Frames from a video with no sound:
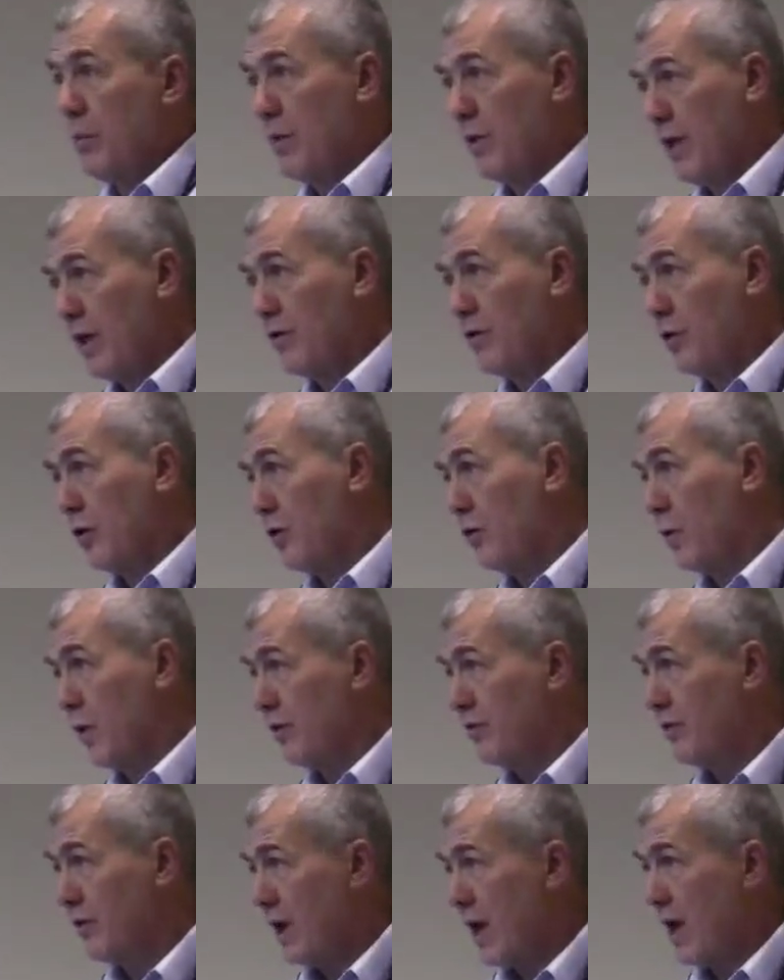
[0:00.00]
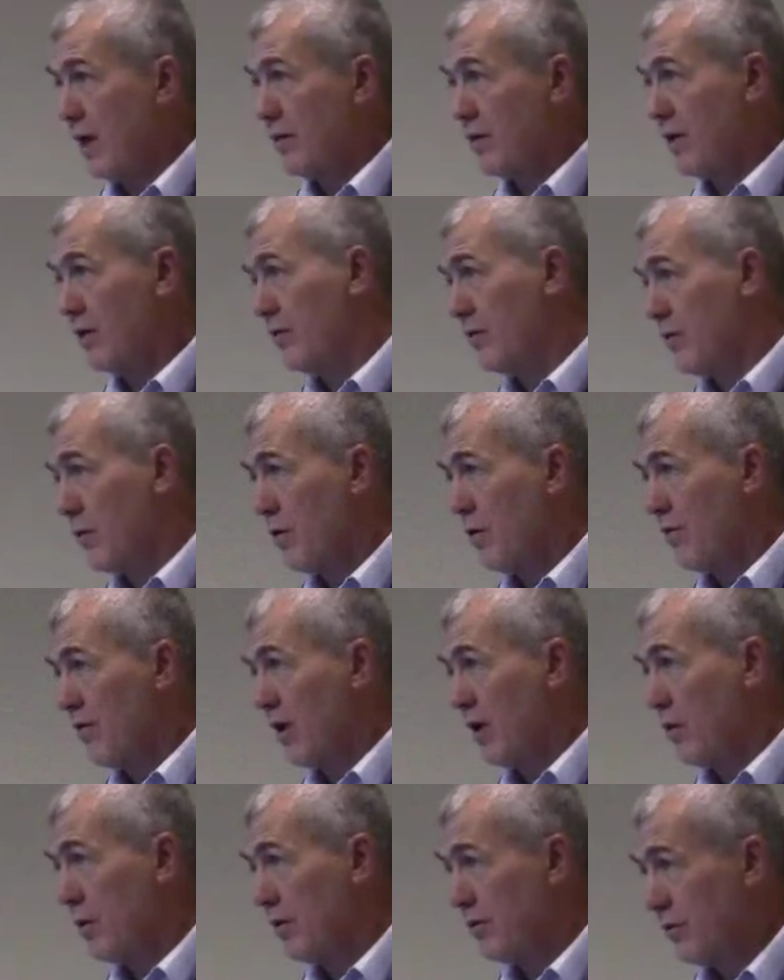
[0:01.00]
I mean, that's a good question to ask. Is there
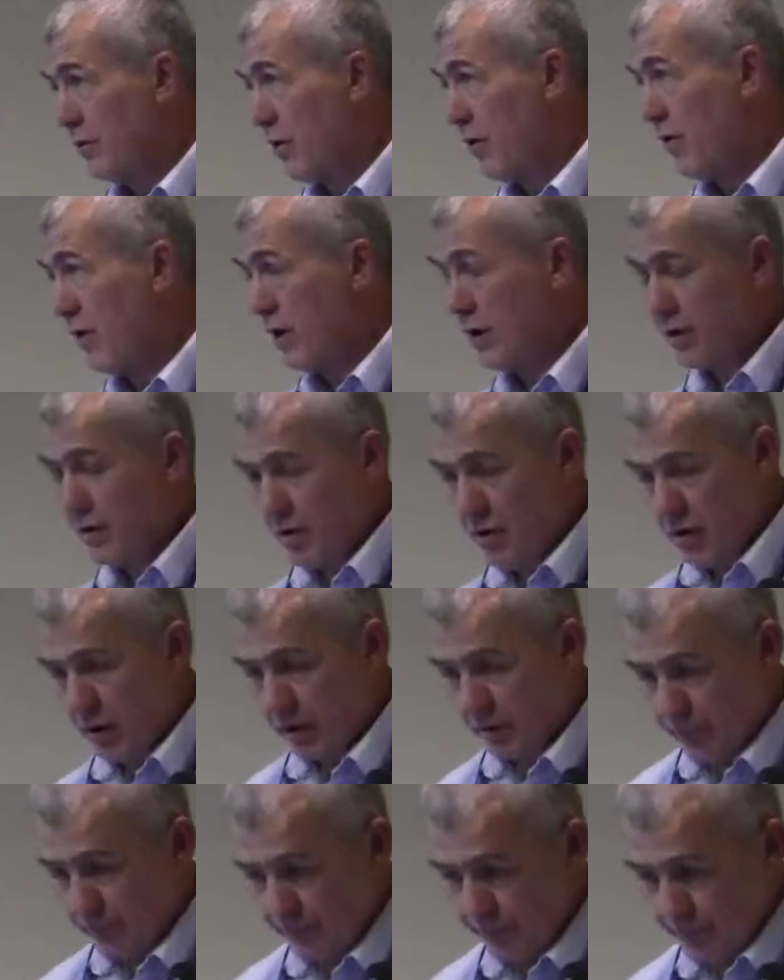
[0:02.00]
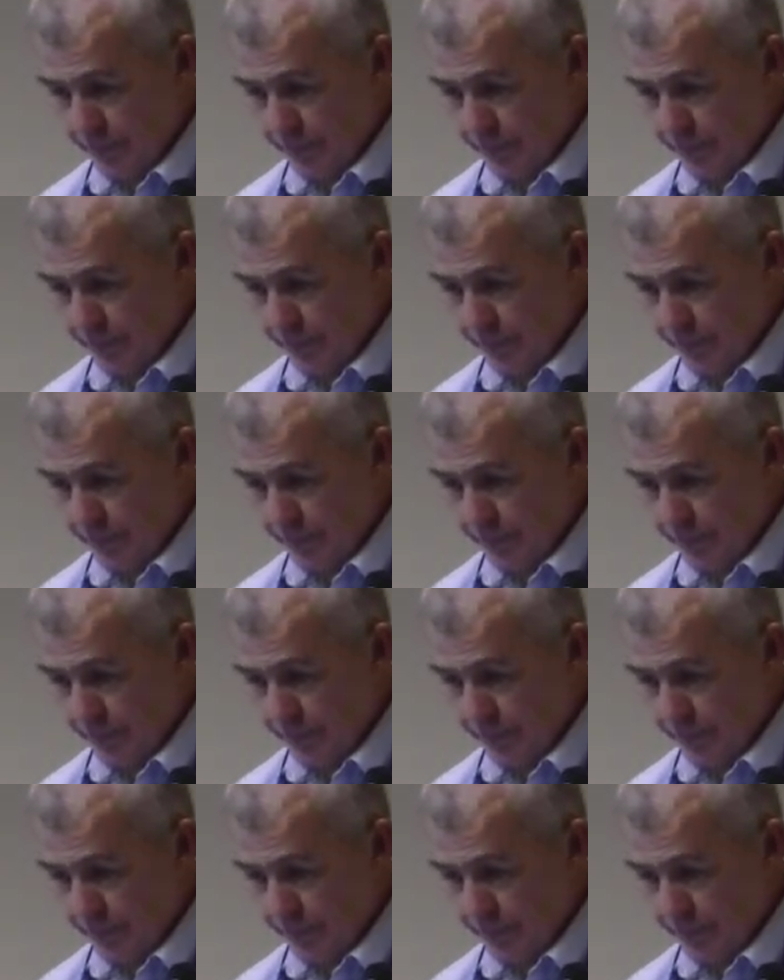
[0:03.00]
evaluation already occurring?